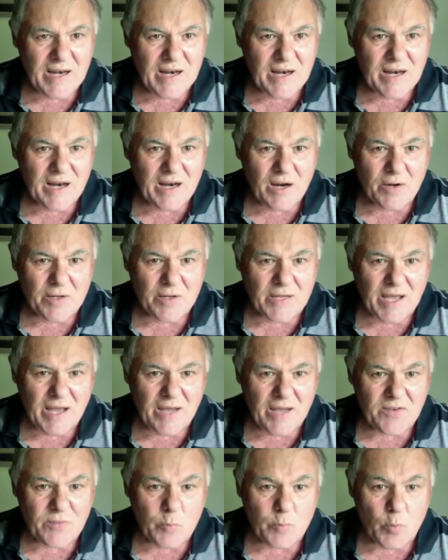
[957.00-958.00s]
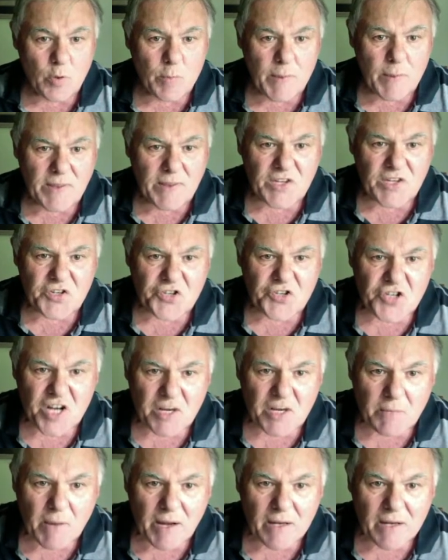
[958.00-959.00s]
Okay, so what about this
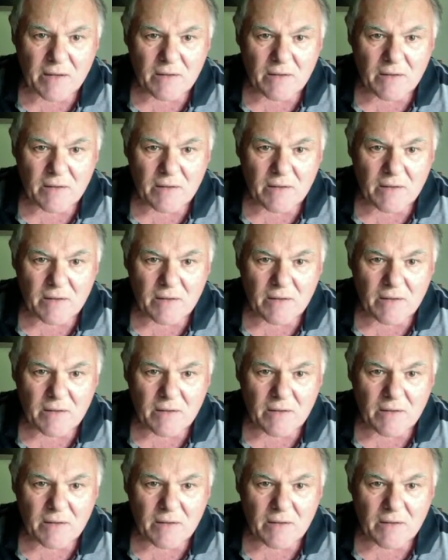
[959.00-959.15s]
checkmate?